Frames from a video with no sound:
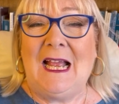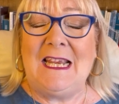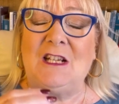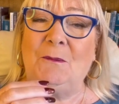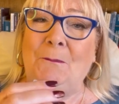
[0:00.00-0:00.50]

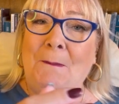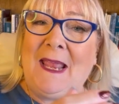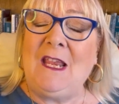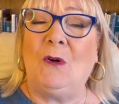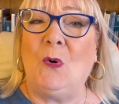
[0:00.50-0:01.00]
It
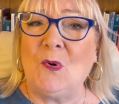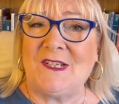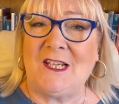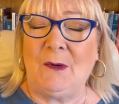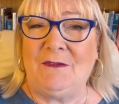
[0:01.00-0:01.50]
may
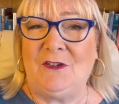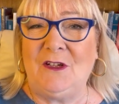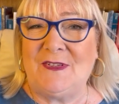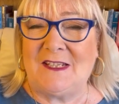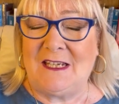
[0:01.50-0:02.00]
also, if
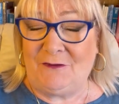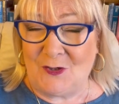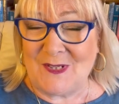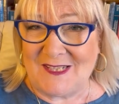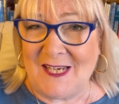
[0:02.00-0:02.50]

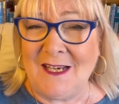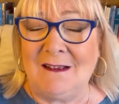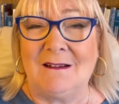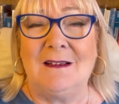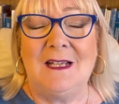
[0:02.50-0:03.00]
you're
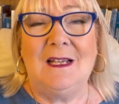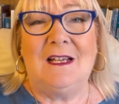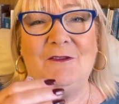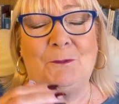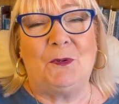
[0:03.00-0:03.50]
single,
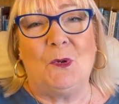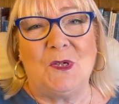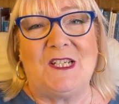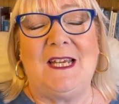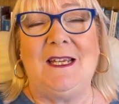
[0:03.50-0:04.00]
have
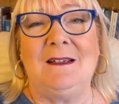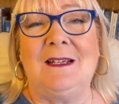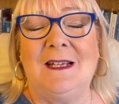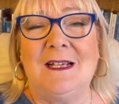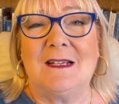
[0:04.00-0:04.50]
brought
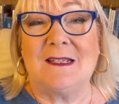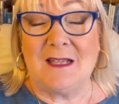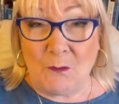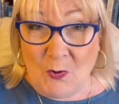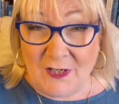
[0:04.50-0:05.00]
in
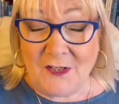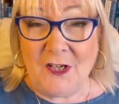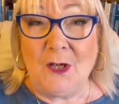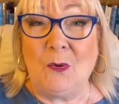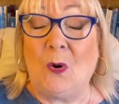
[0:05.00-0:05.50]
someone
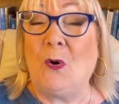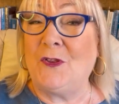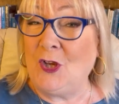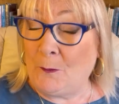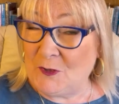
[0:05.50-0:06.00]
new, or
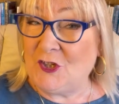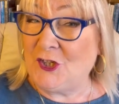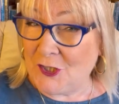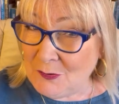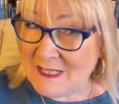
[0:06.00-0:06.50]
the
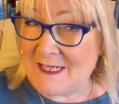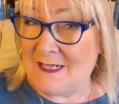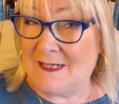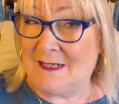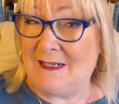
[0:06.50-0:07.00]

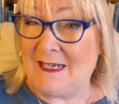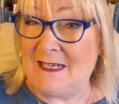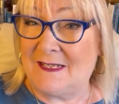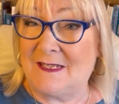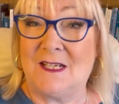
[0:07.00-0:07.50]
opportunities at
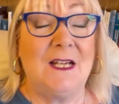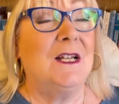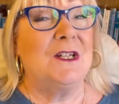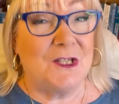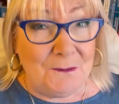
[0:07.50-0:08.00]
least
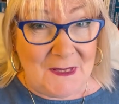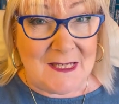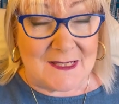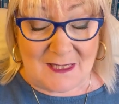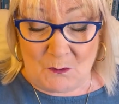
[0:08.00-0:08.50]
to
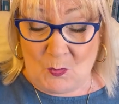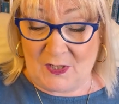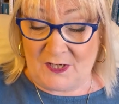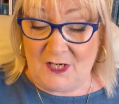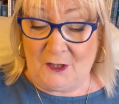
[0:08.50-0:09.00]
meet
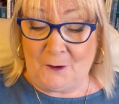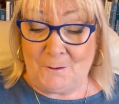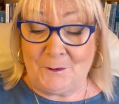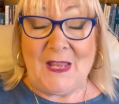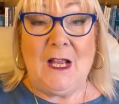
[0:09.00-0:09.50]
someone new.
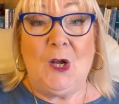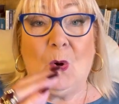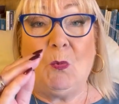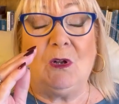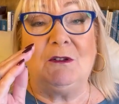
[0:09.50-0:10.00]

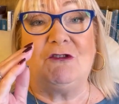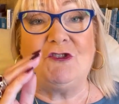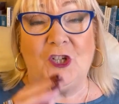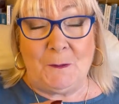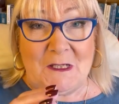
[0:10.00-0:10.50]
Well,
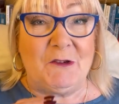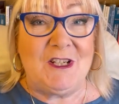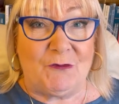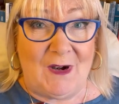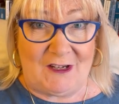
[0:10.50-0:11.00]
Jupiter
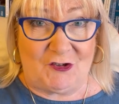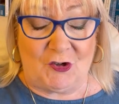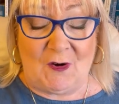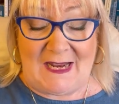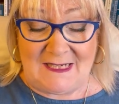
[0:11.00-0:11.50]
is
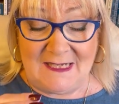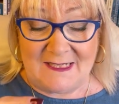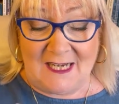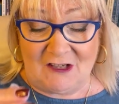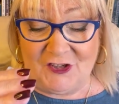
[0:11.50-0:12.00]
retrograde, and
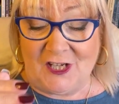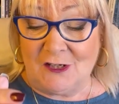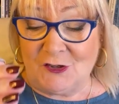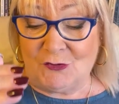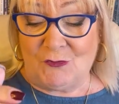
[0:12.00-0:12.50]
it's actually
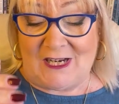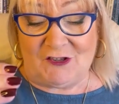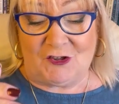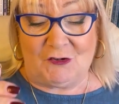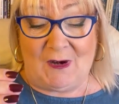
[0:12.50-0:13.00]
going to
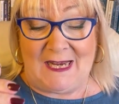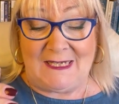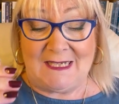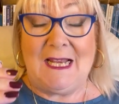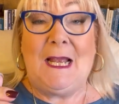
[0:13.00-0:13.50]
retrograde